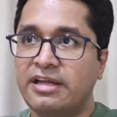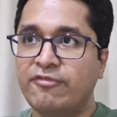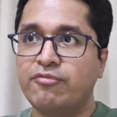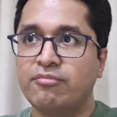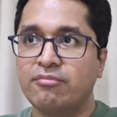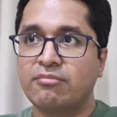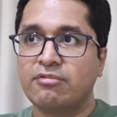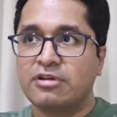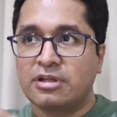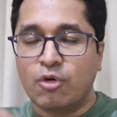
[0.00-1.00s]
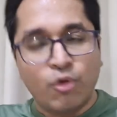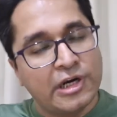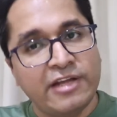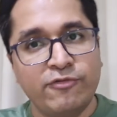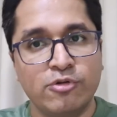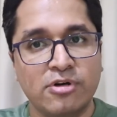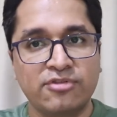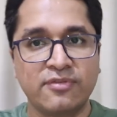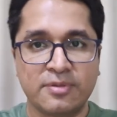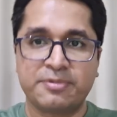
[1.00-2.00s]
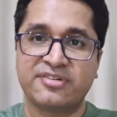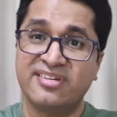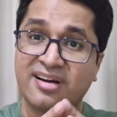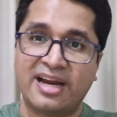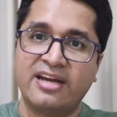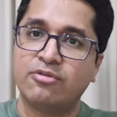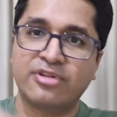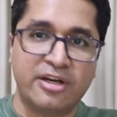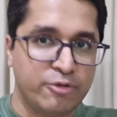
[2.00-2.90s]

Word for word: if the only focus of the person trying to sell